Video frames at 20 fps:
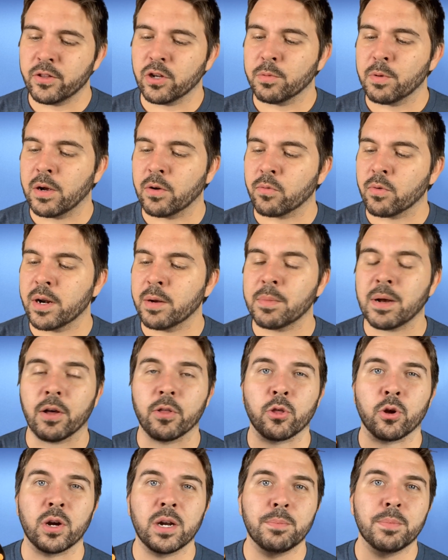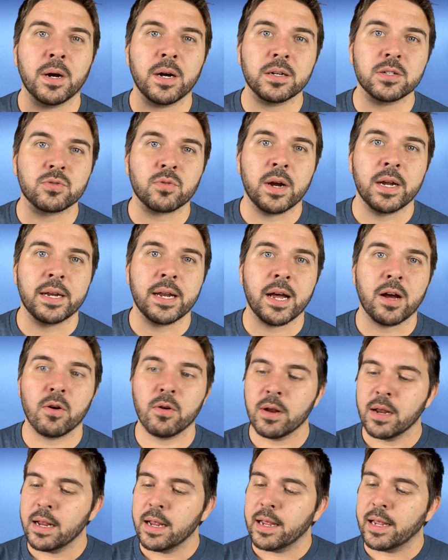They're running about $30 right now,